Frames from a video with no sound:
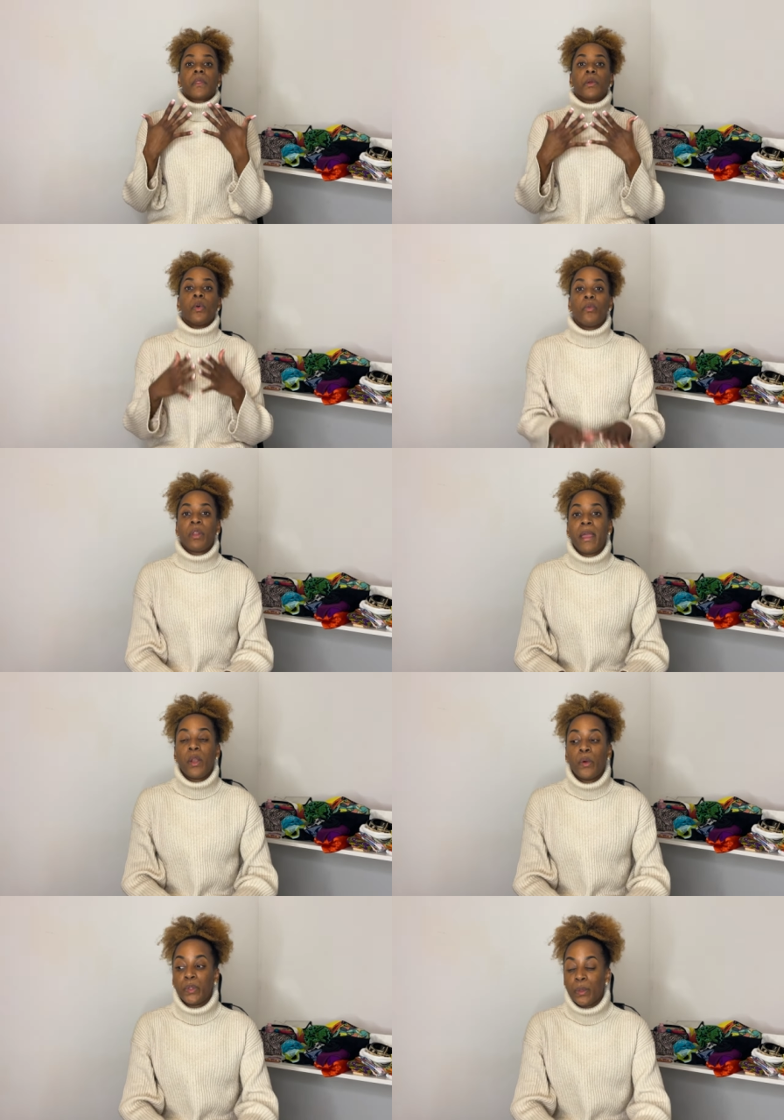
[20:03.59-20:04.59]
Hopefully my
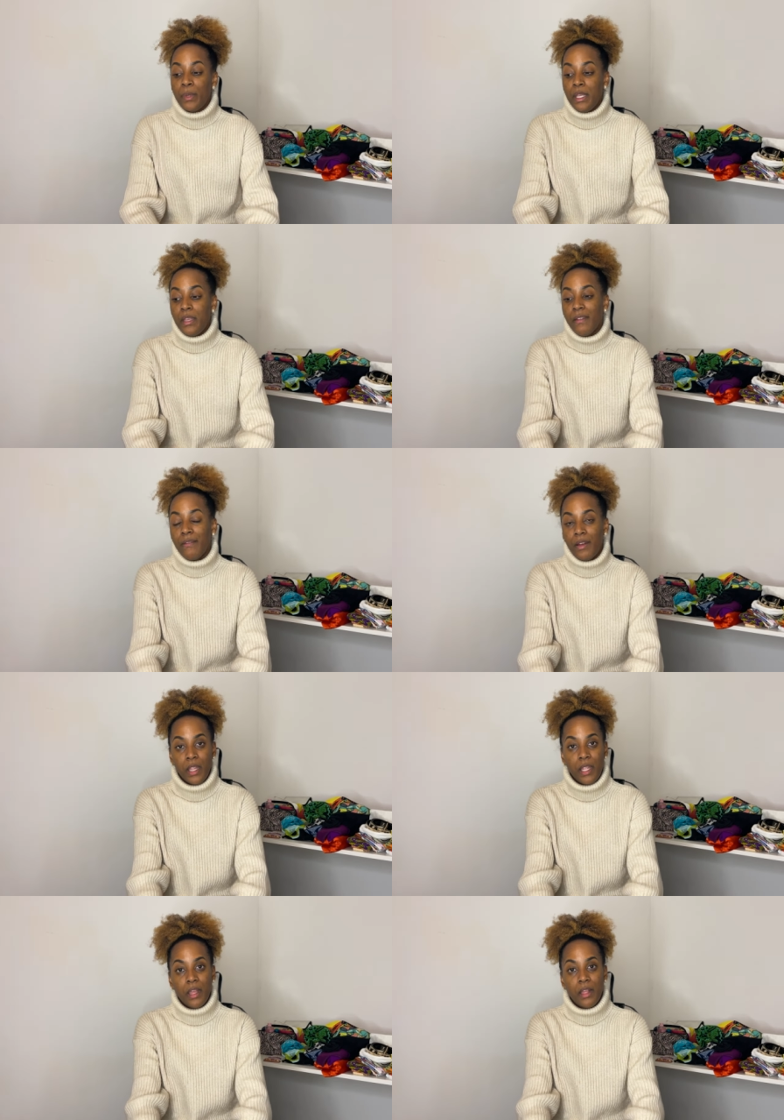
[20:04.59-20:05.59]
nose will be
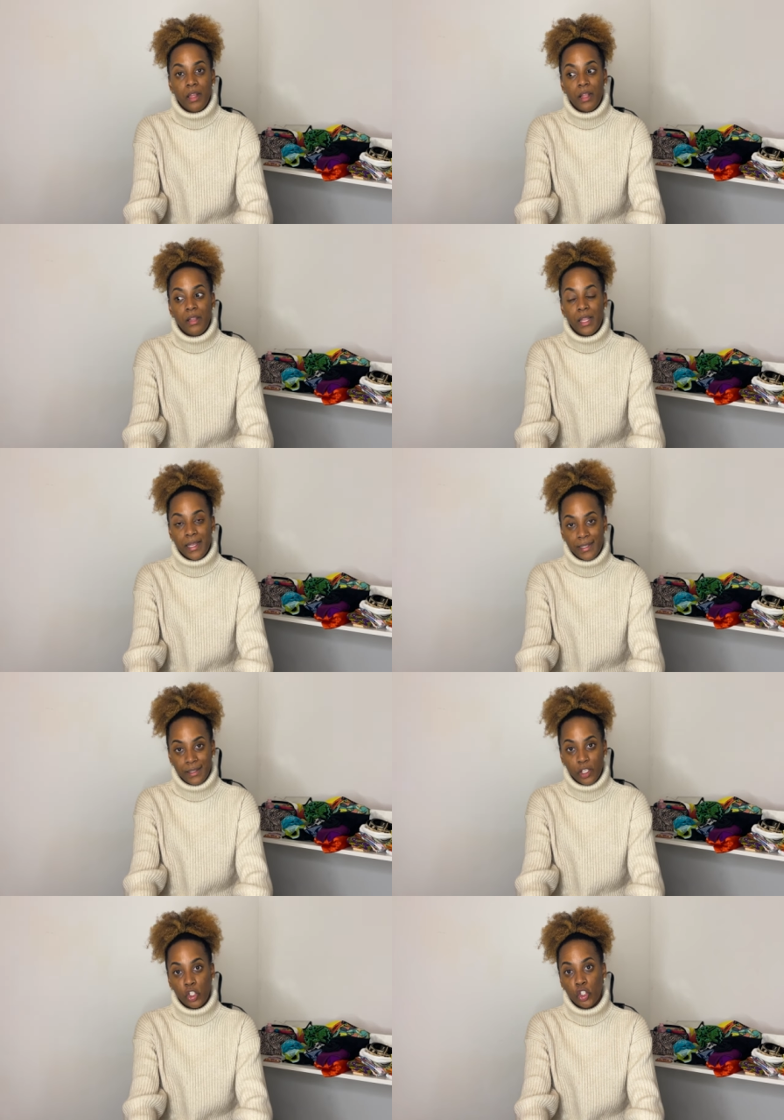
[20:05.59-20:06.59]
very less
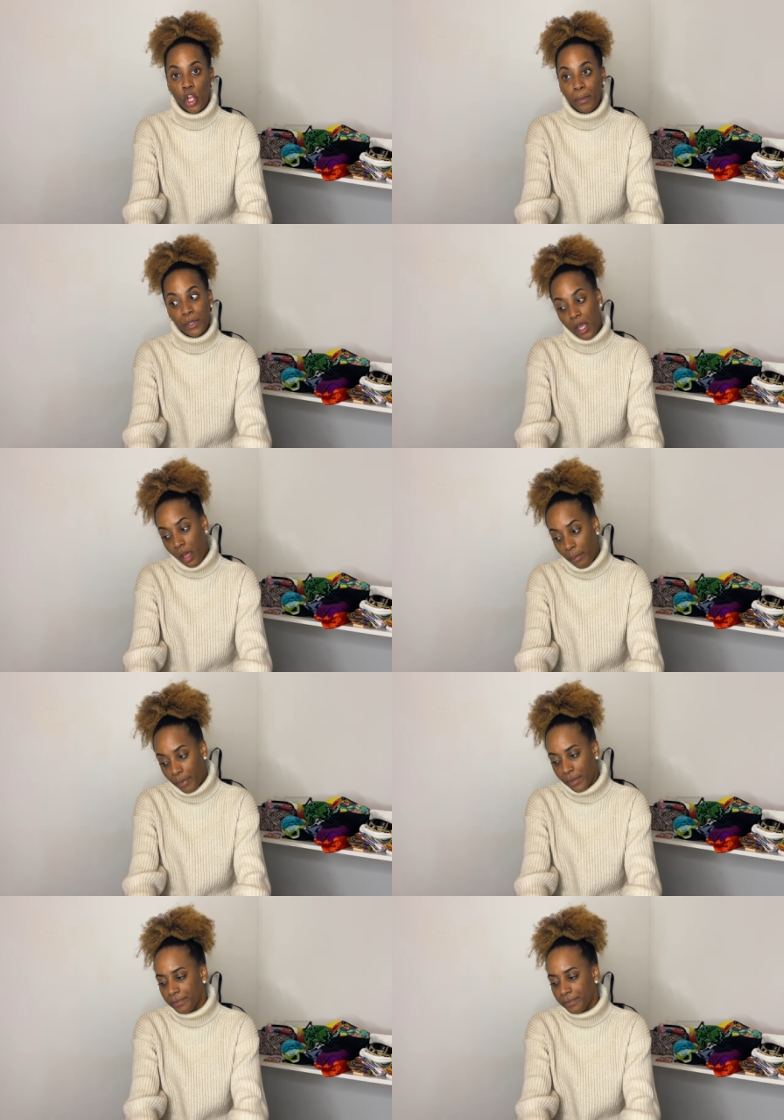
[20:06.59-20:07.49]
stopped up,